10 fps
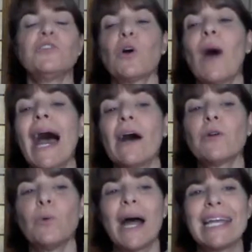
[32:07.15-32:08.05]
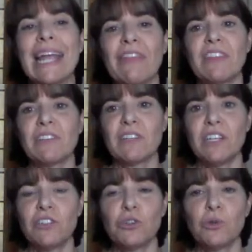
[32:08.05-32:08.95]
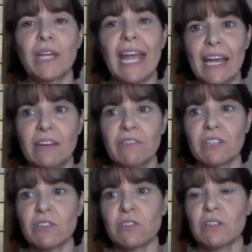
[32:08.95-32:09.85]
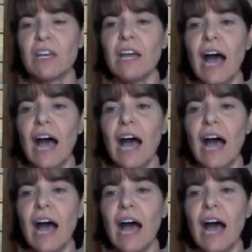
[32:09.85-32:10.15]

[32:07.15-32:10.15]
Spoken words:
So how do I get this into Canvas?